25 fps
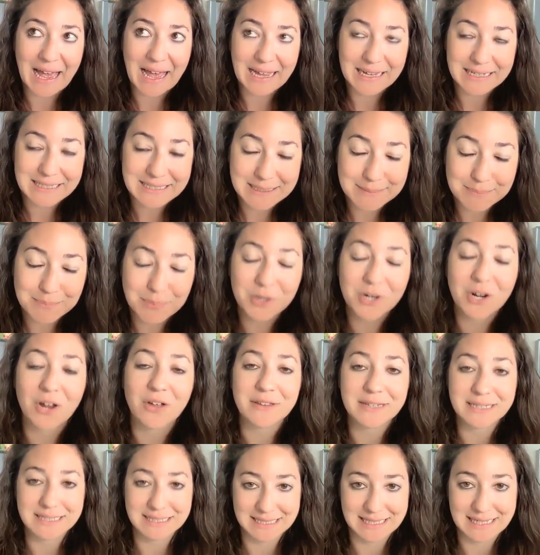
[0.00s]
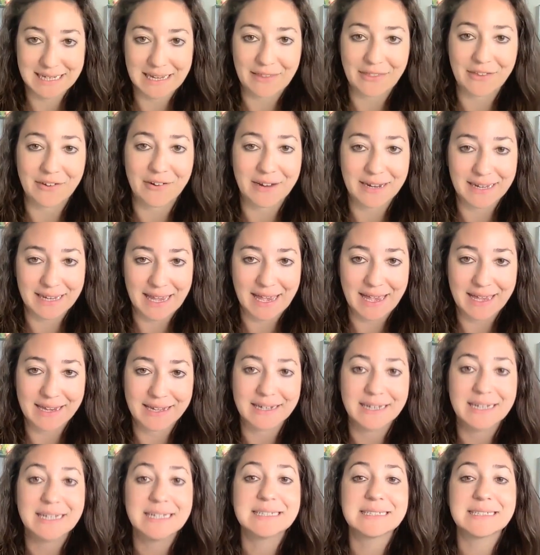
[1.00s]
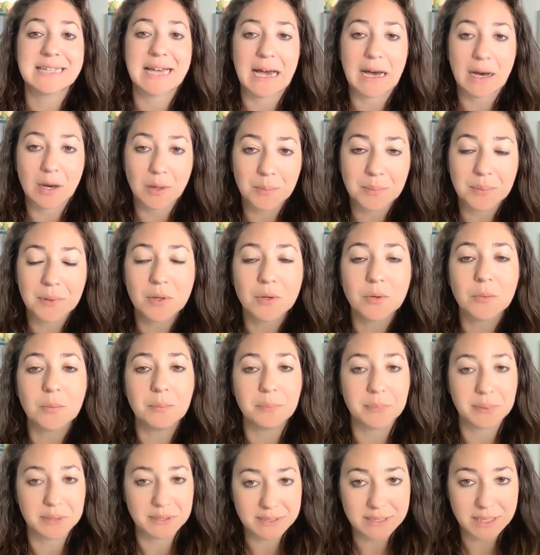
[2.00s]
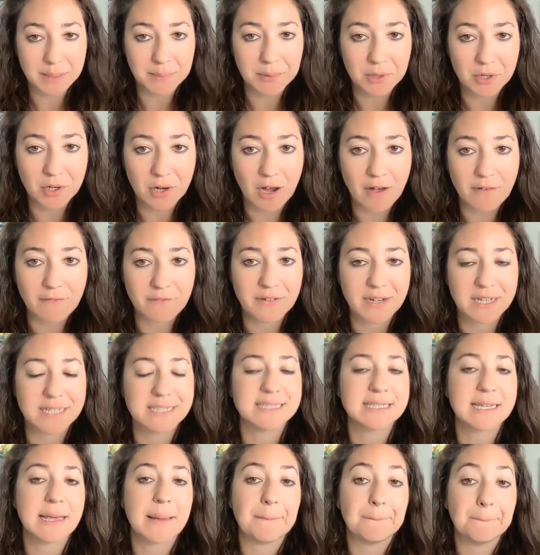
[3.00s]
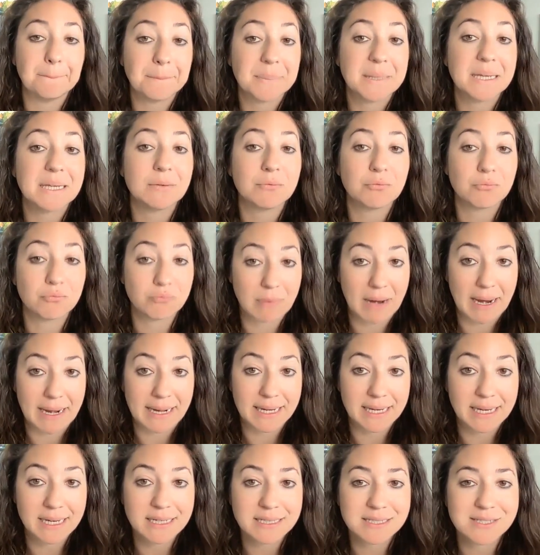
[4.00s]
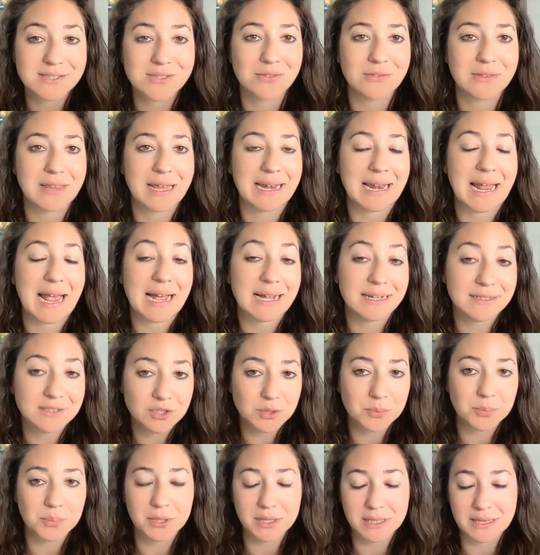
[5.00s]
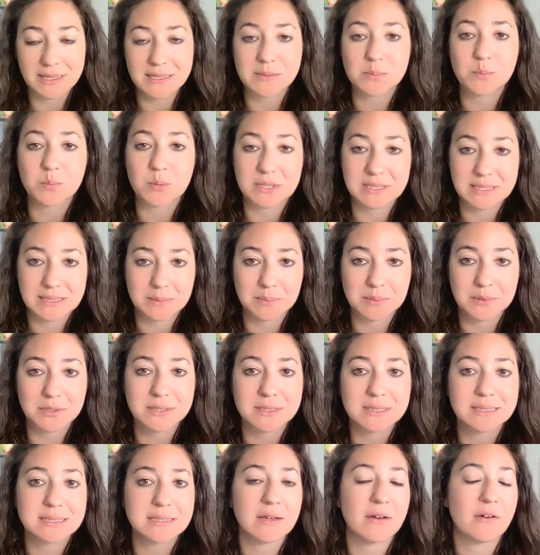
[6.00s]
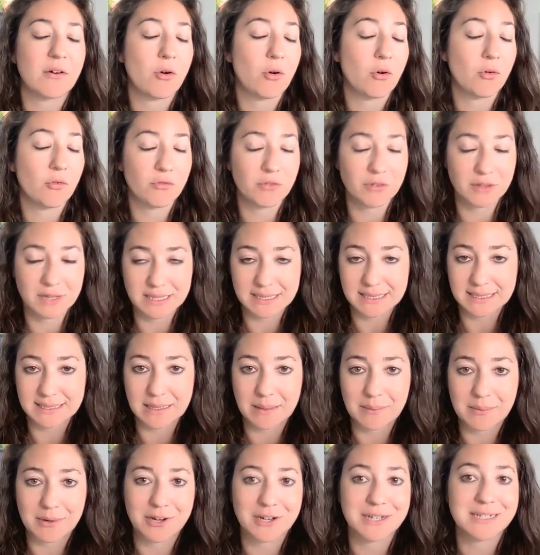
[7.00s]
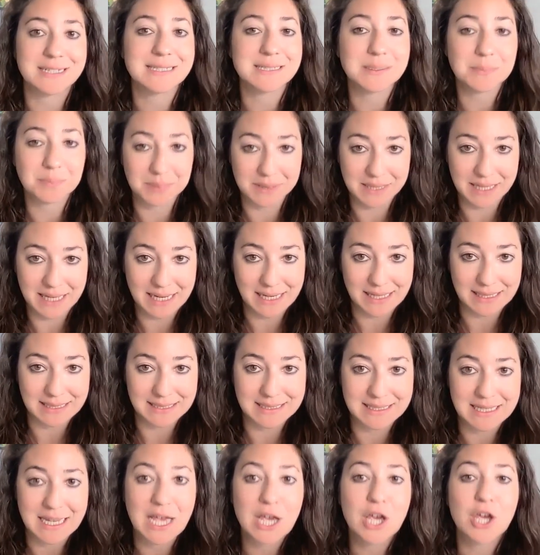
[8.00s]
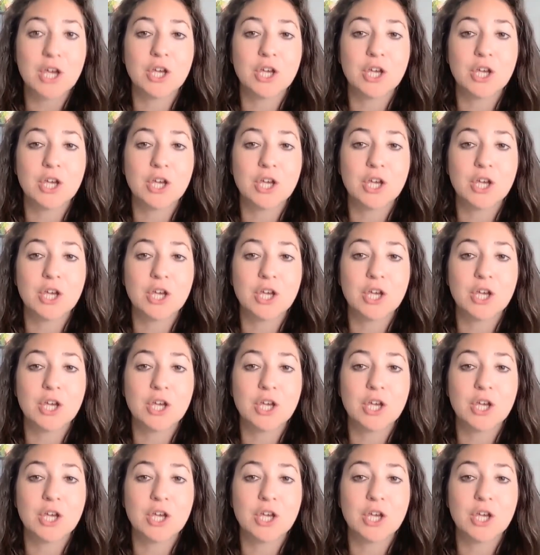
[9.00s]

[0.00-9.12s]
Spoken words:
I put all this together again to help you build up your confidence and be ready, so that as you're putting these principles over the summer into place,